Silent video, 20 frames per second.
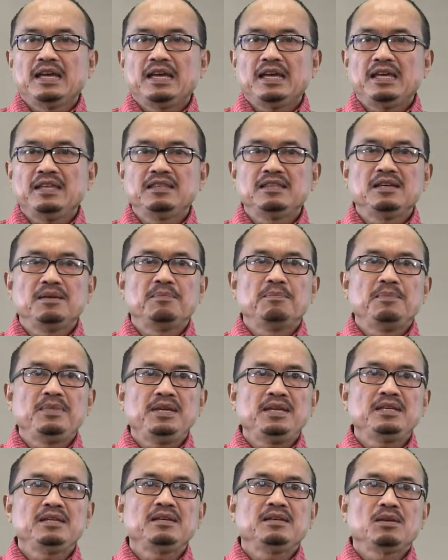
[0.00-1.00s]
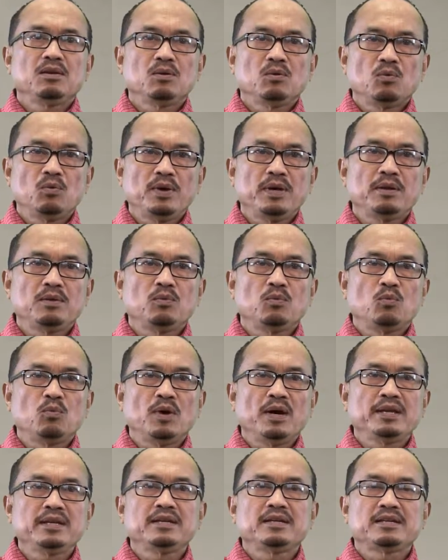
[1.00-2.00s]
in the mean when
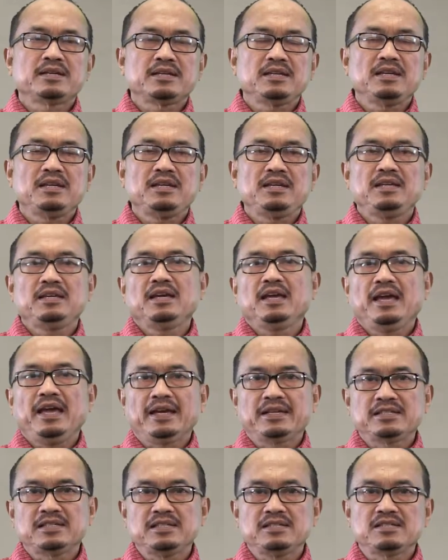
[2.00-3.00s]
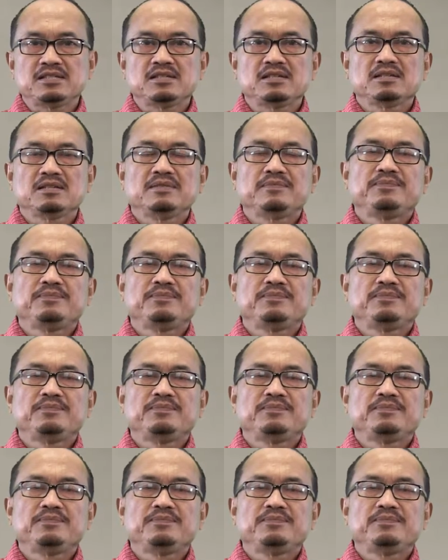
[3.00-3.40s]
one really exists.